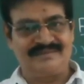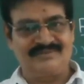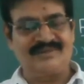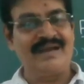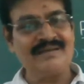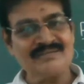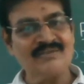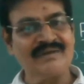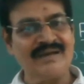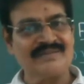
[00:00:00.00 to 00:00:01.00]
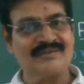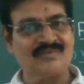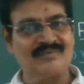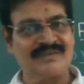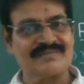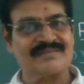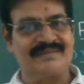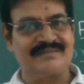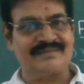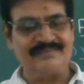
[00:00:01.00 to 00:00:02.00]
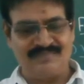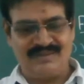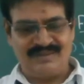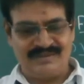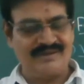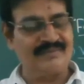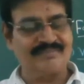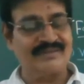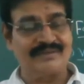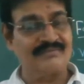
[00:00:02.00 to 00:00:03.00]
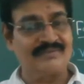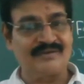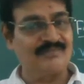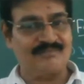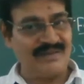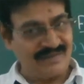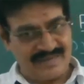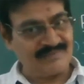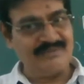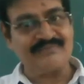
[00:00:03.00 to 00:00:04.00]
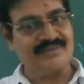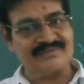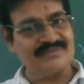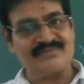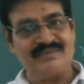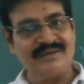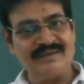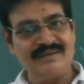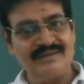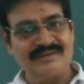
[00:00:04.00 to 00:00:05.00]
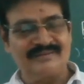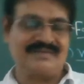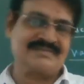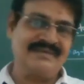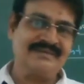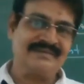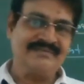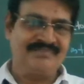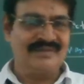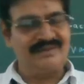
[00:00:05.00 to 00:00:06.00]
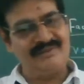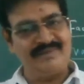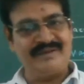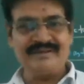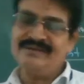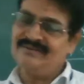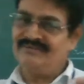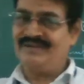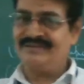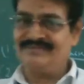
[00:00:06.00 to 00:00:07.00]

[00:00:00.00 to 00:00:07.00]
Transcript: As long as the Roman state, the army functions well, the state remained well,